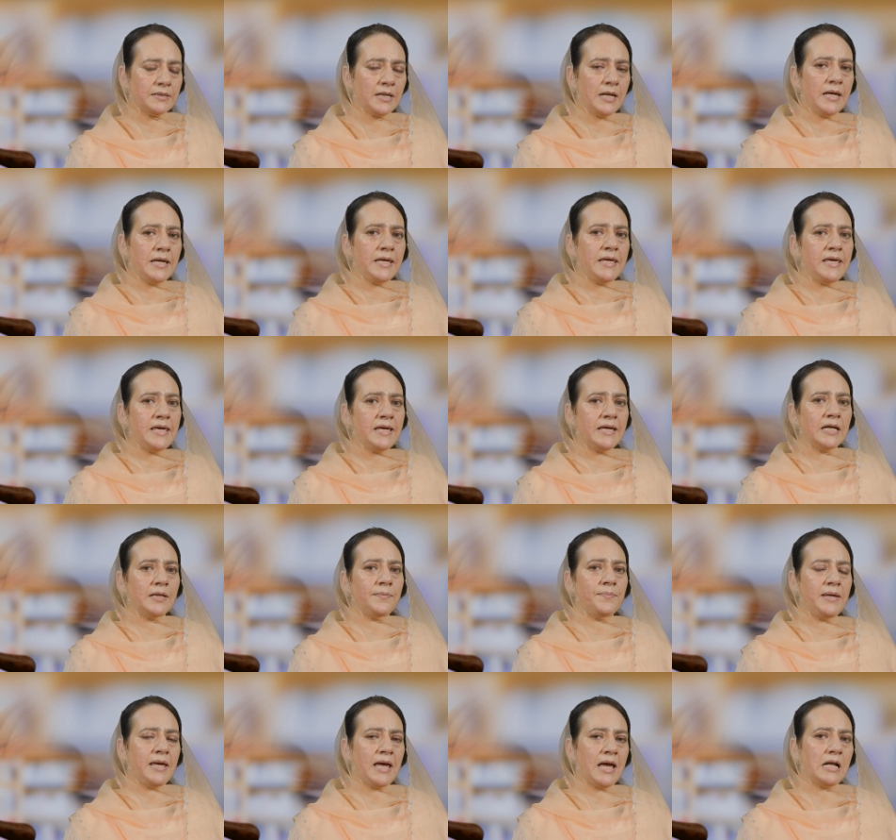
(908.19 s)
he can be
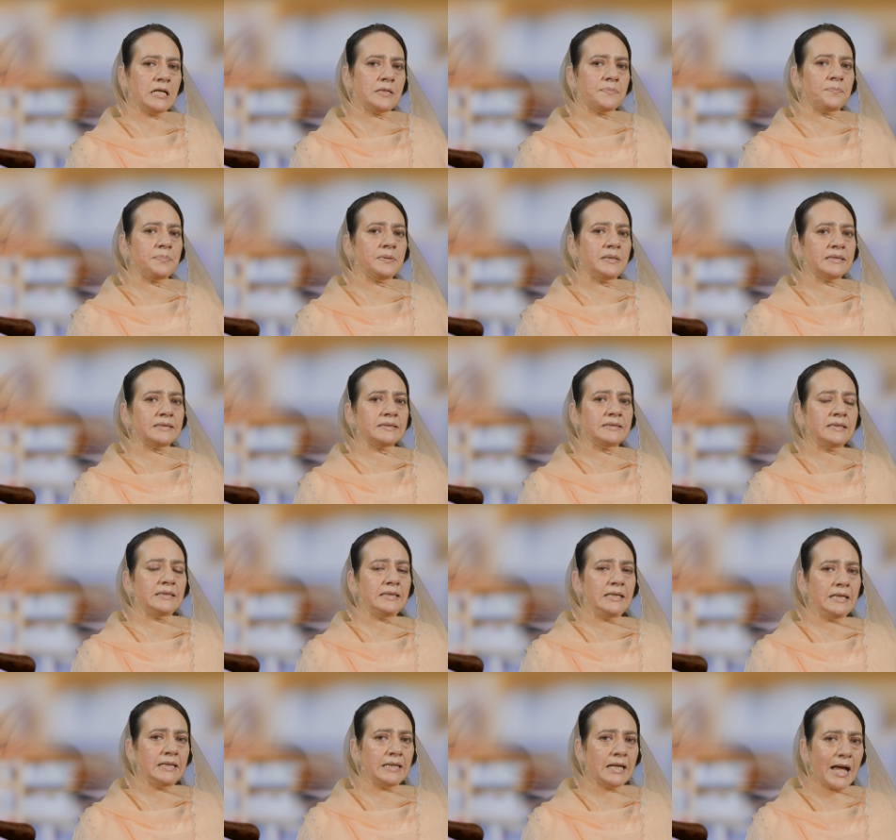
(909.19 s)
held personally
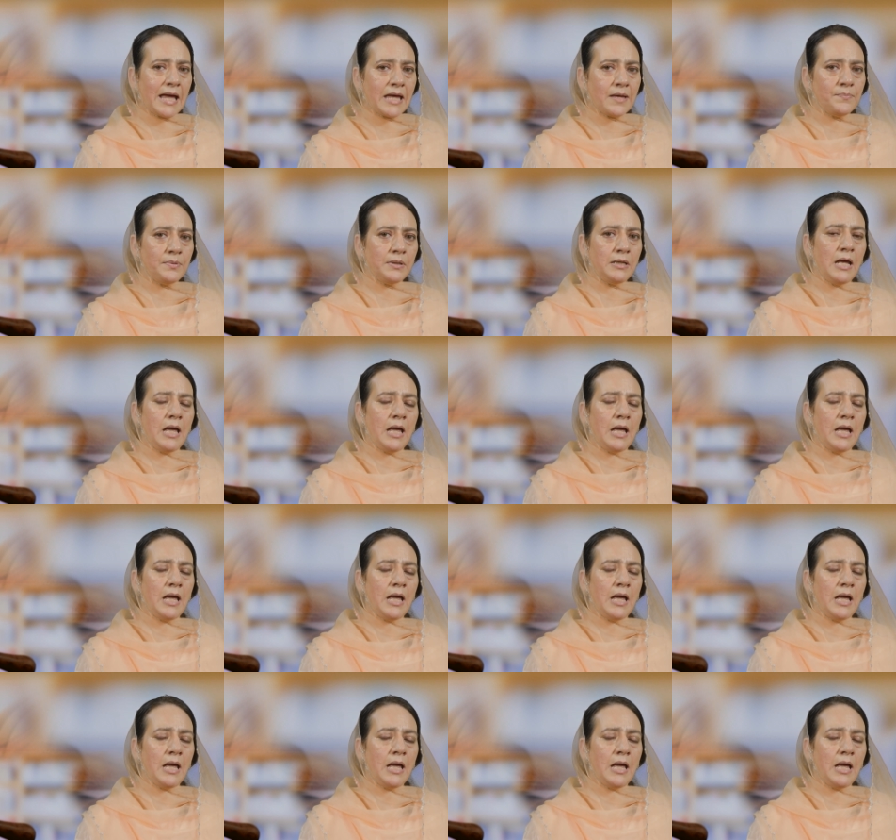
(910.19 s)
liable